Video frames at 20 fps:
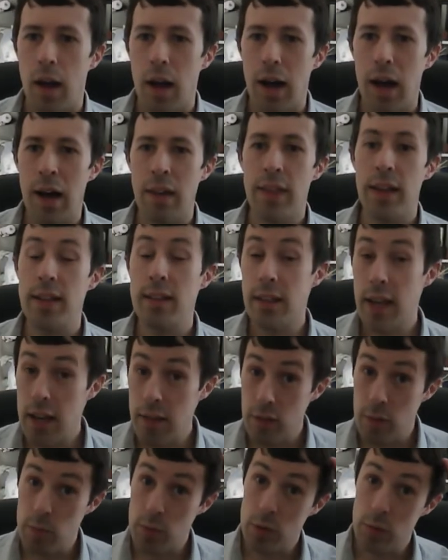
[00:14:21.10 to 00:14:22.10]
I then
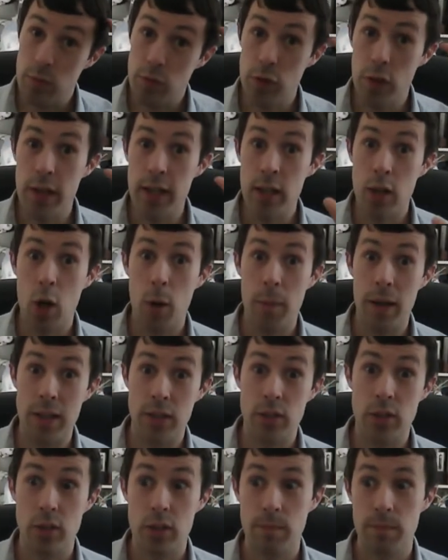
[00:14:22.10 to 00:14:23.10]
gave them some free
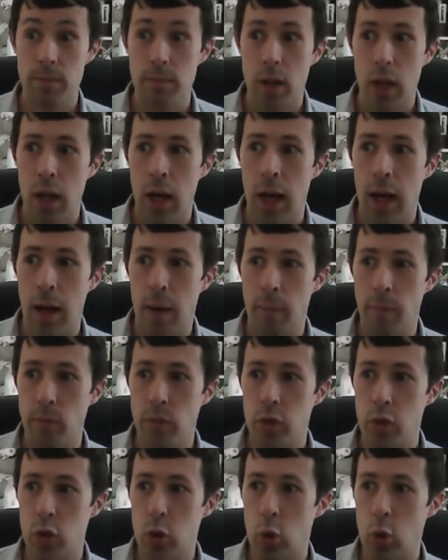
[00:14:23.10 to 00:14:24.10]
comments
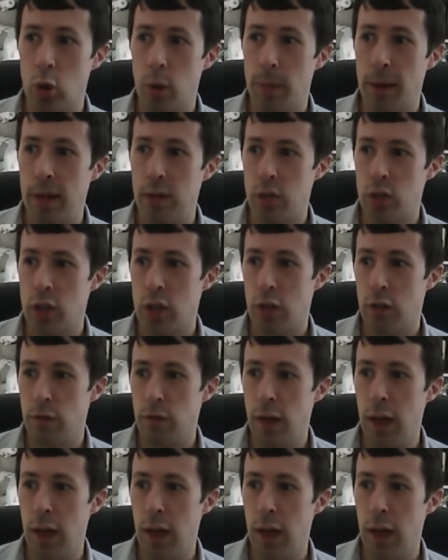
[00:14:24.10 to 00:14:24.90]
to talk about stuff,